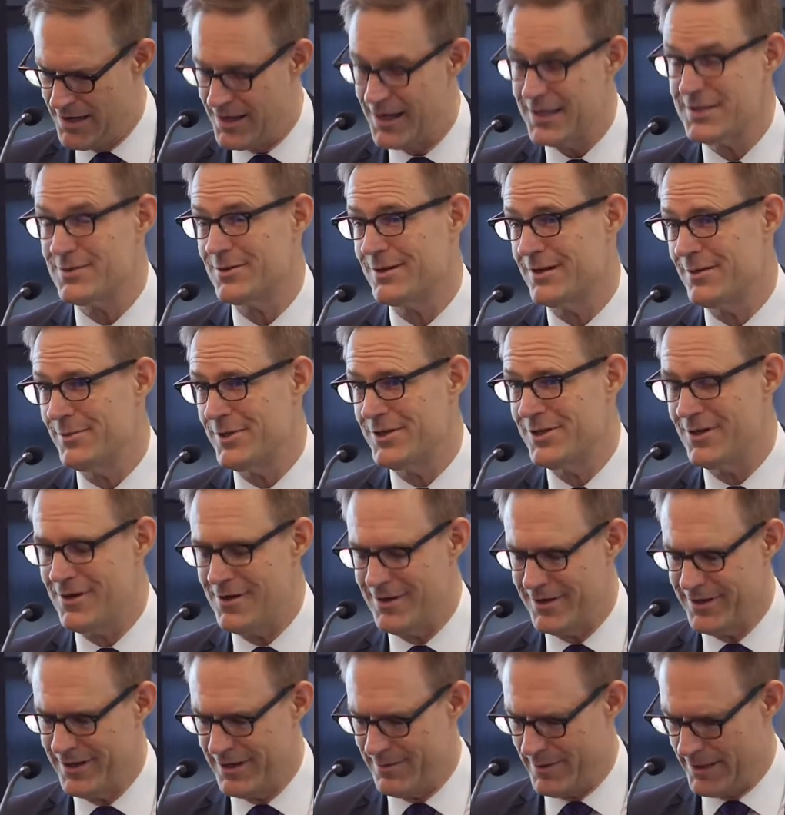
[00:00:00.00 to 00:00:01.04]
that's what I'm going to be
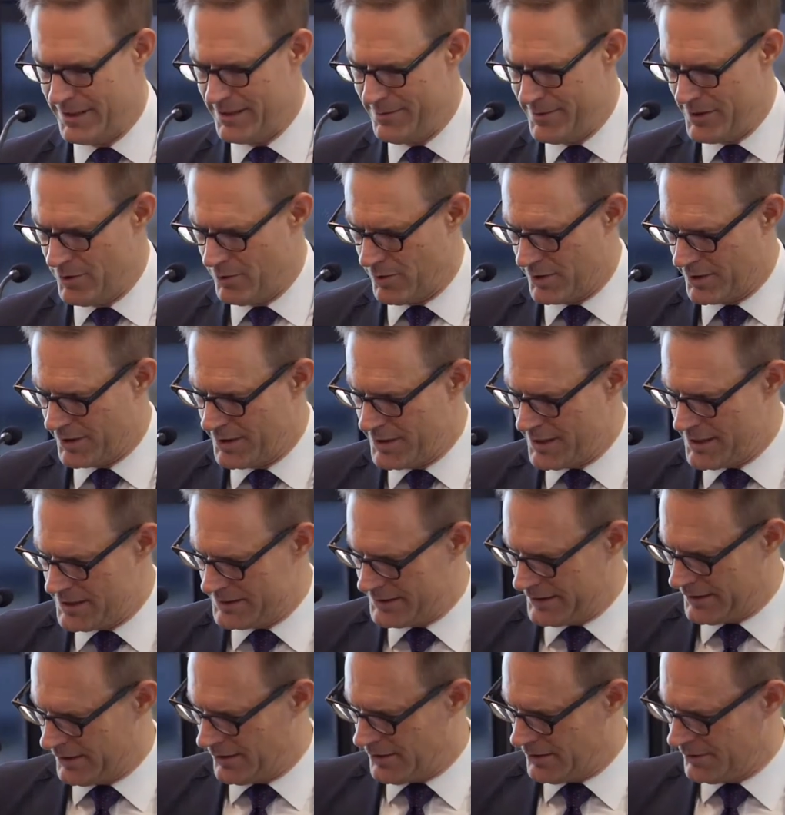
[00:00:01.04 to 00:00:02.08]
talking about. I'm going to be
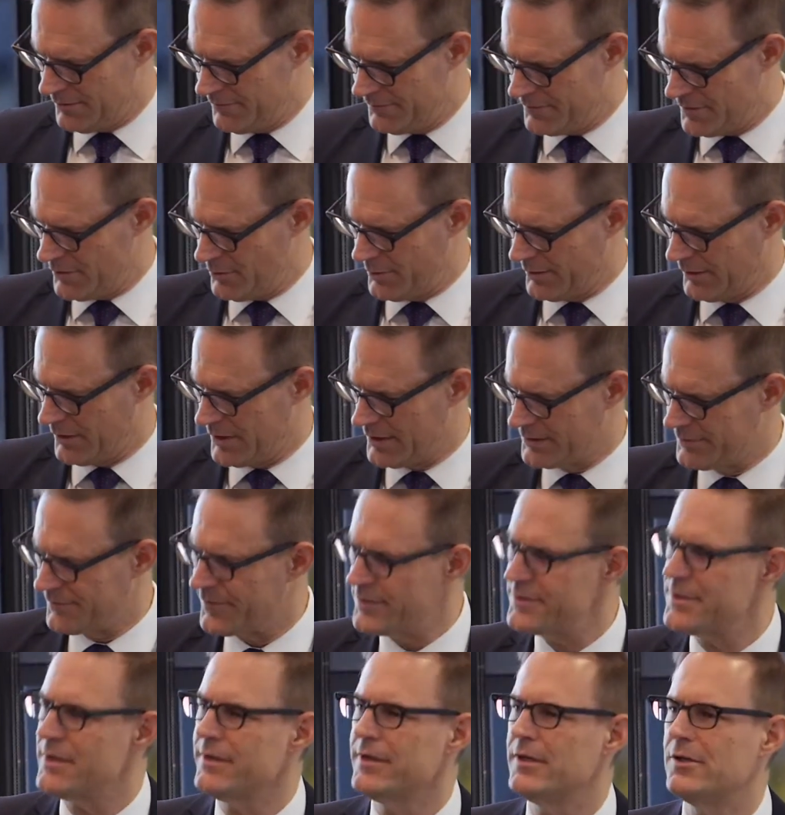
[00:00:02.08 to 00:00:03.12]
organizing along the following lines.
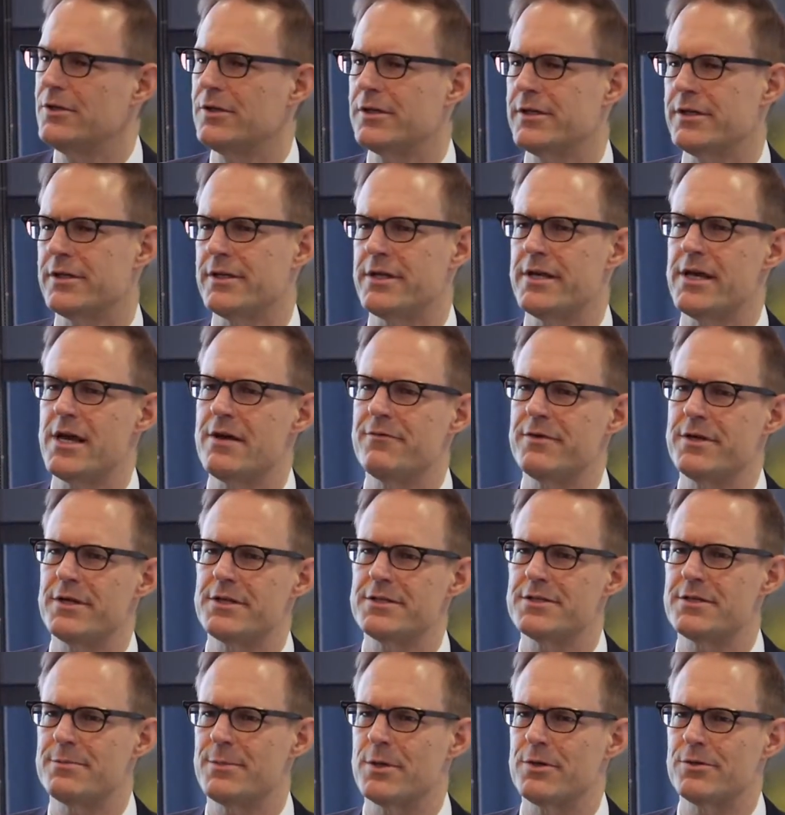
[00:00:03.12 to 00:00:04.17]
First, I'm going to look at the
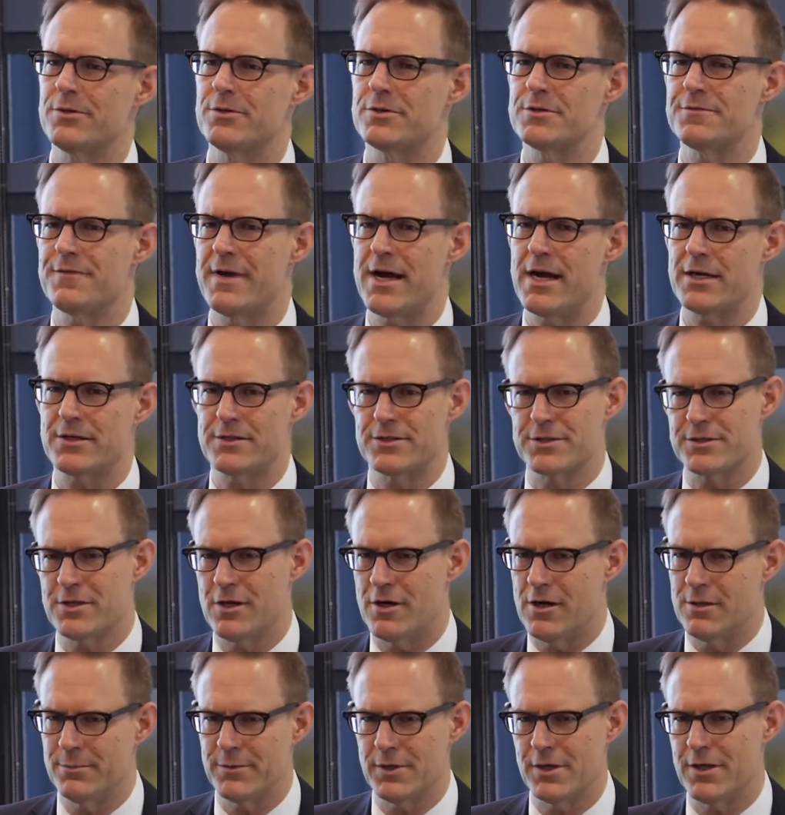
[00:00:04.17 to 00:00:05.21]
evidence about those factors
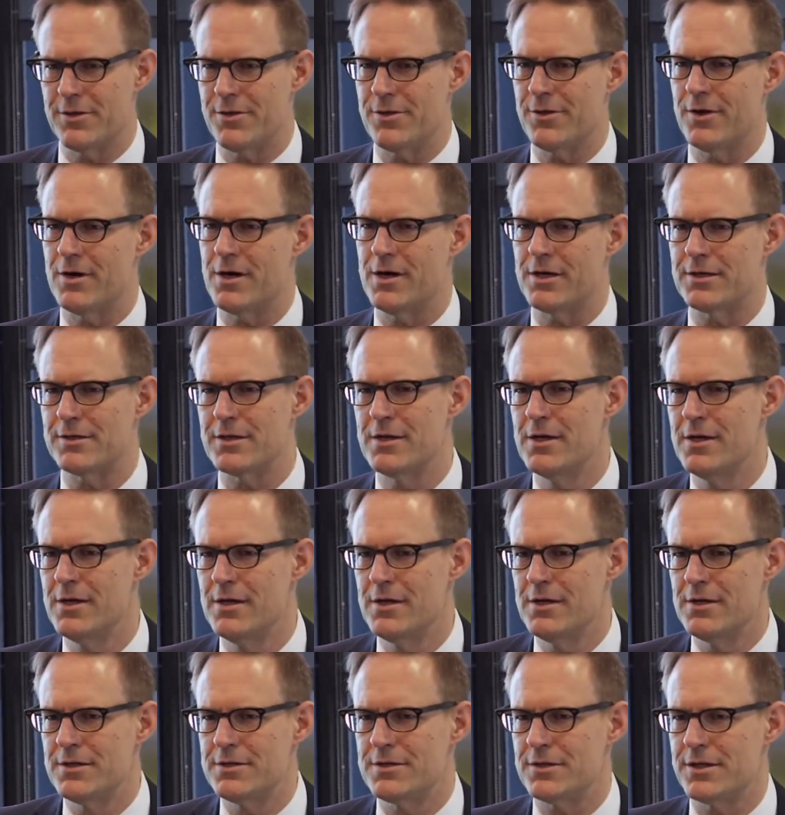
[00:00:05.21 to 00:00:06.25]
commonly thought
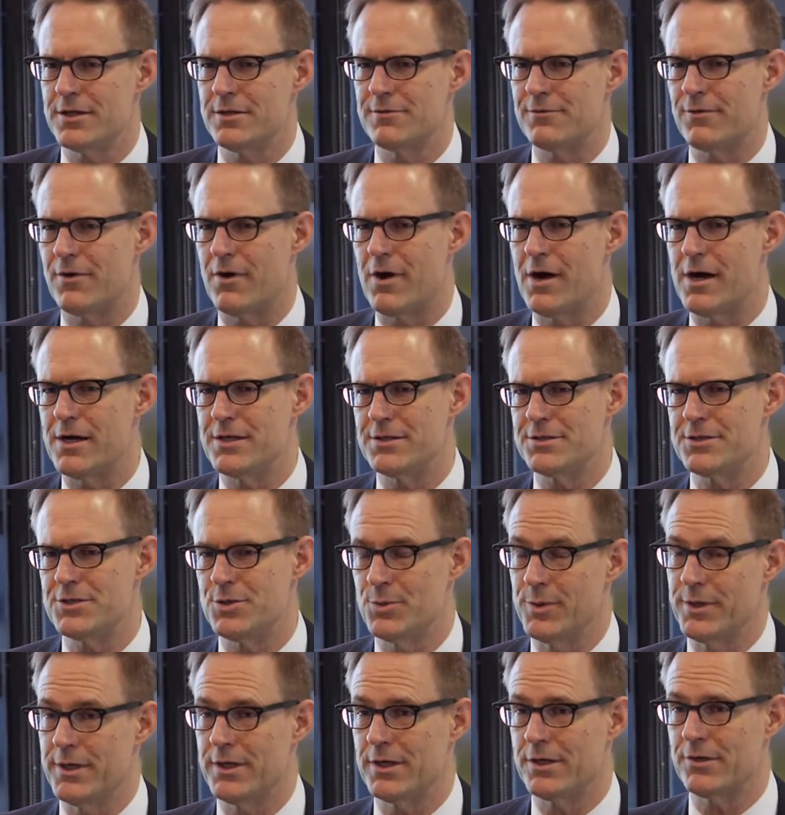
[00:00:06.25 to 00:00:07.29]
to give rise
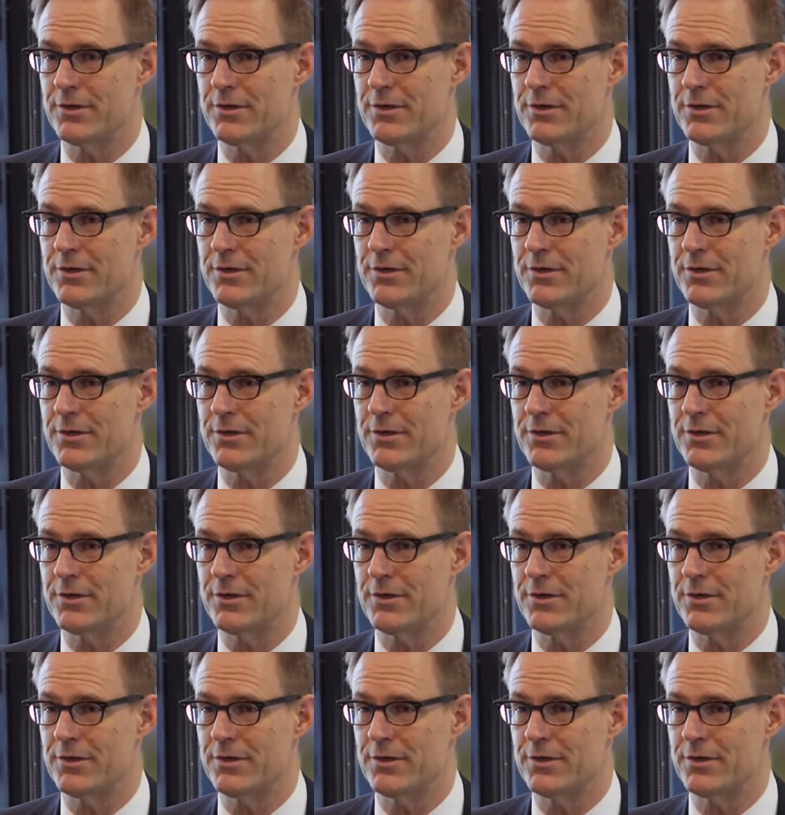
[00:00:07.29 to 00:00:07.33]
to an